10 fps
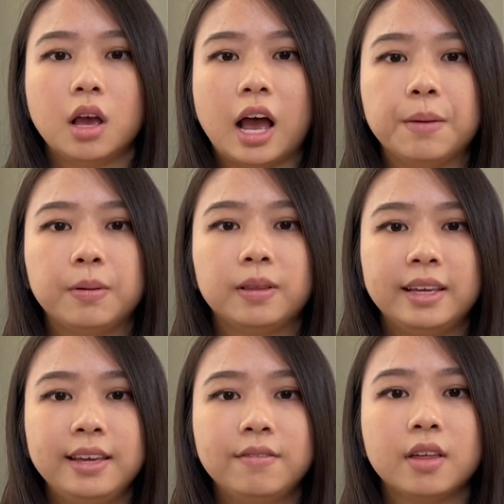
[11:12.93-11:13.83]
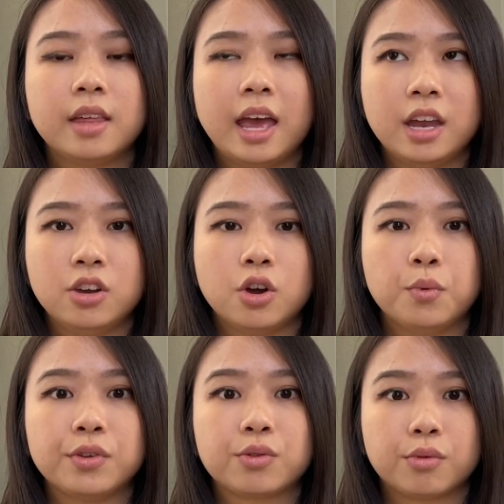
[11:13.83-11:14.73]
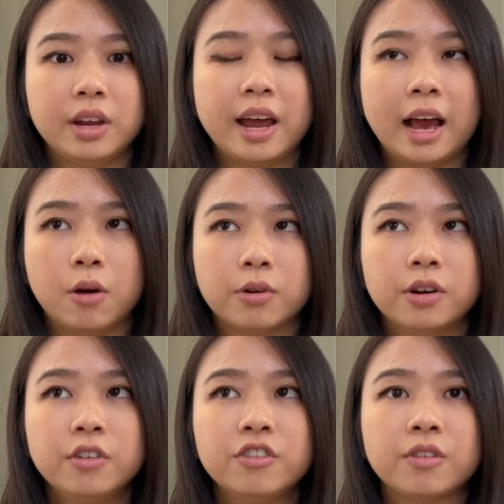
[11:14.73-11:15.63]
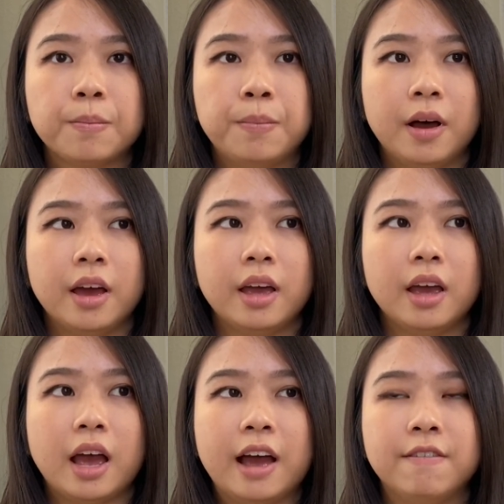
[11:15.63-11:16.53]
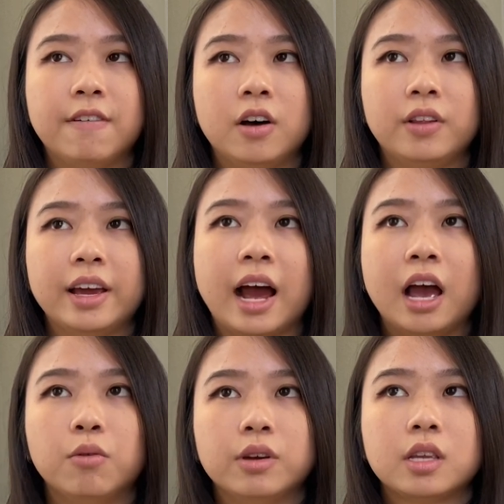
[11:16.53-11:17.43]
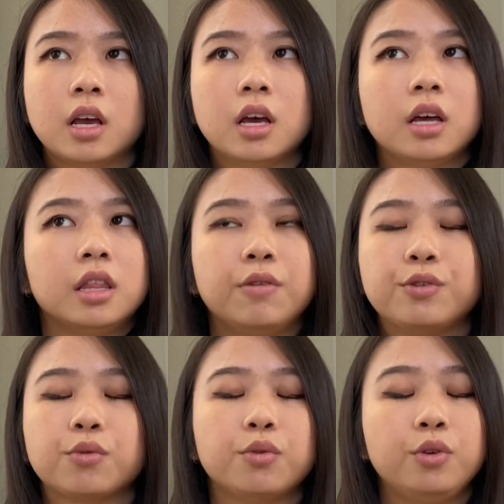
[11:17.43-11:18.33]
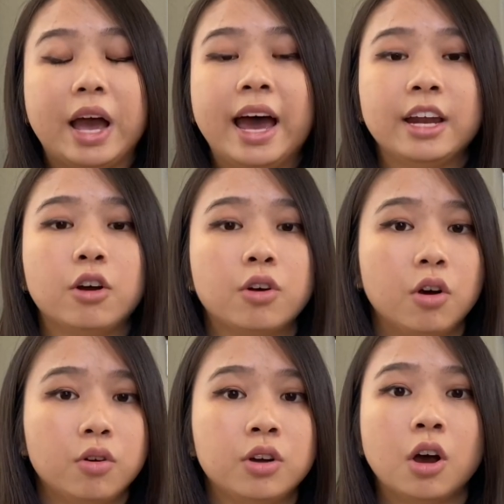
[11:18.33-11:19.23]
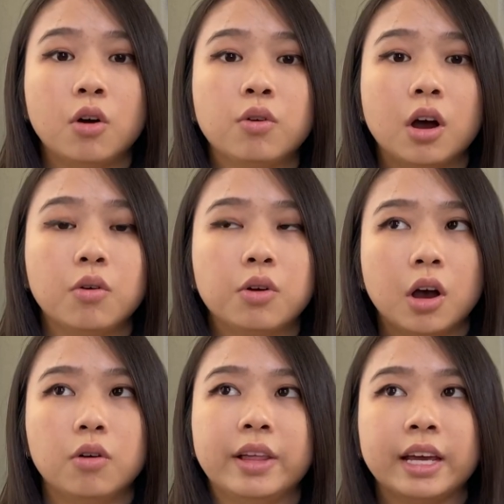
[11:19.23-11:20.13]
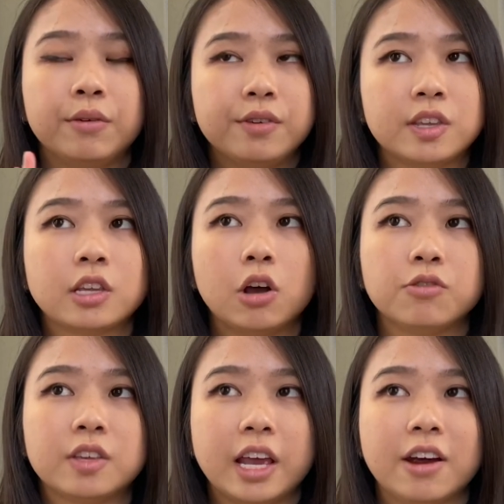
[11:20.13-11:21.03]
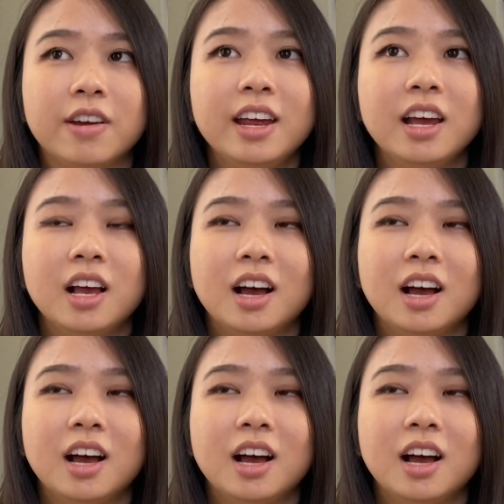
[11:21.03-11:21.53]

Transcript: I believe the endo was 3 hours, but I felt like I had to go. Like it was so scary.